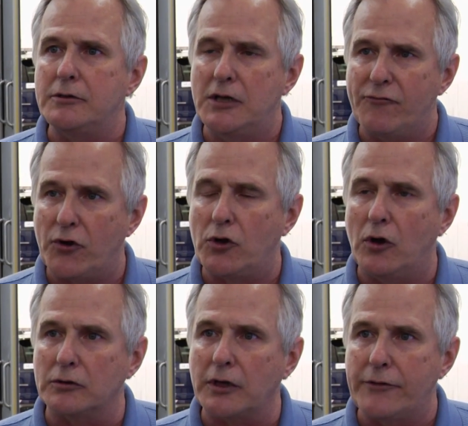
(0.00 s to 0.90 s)

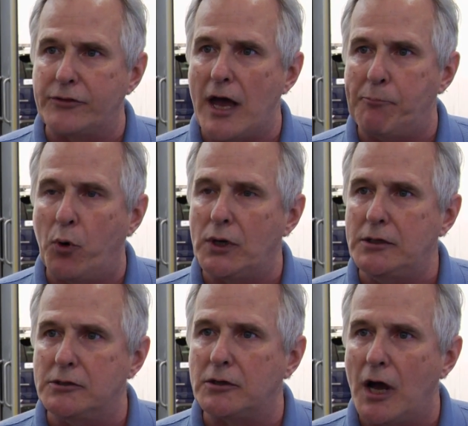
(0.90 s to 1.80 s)
difficult at that
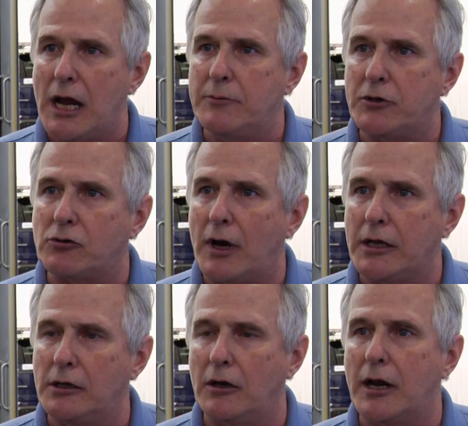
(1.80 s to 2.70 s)
point in time to try
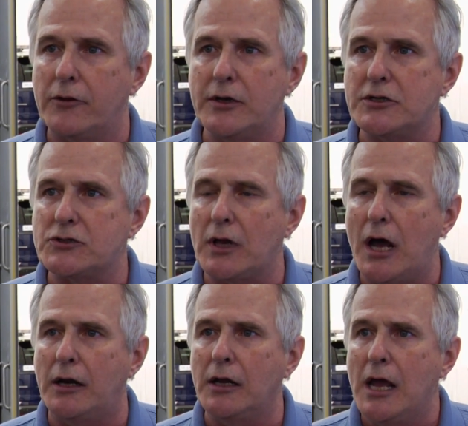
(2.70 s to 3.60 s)
to get a lot of things
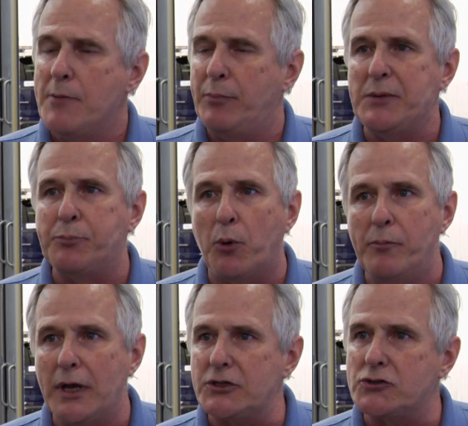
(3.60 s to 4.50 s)
done. People
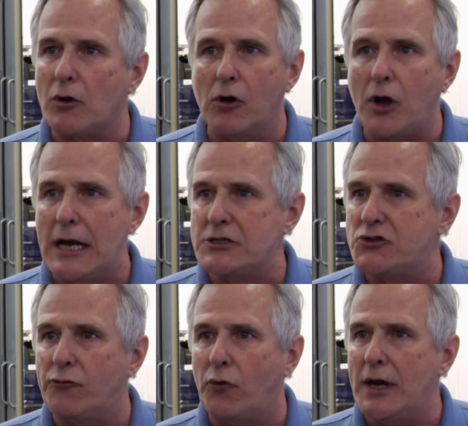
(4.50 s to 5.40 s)
mixed all
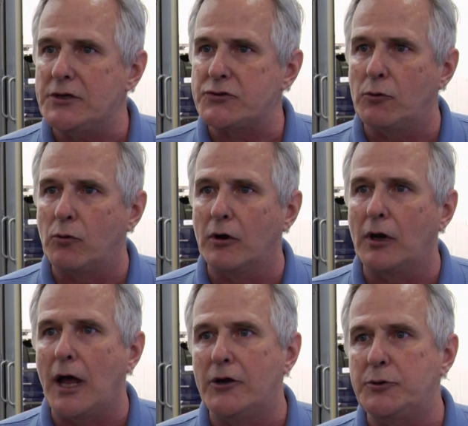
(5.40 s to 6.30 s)
kinds of waste that weren't
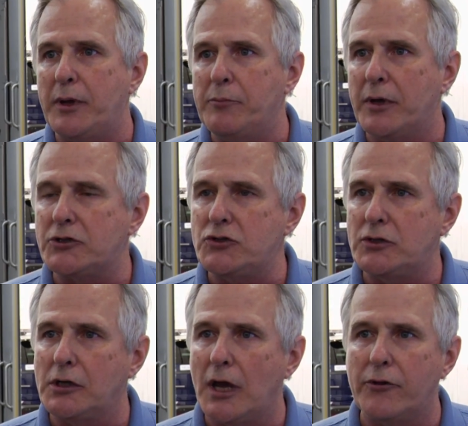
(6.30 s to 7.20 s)
allowed to be mixed
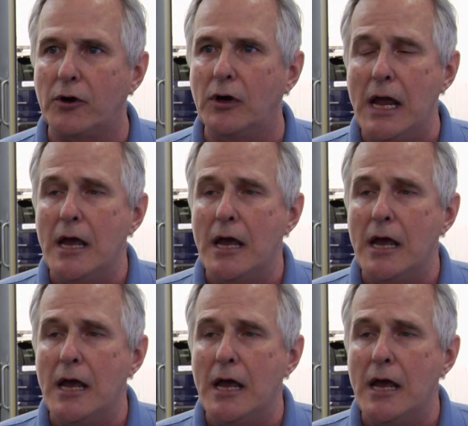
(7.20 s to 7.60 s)
together.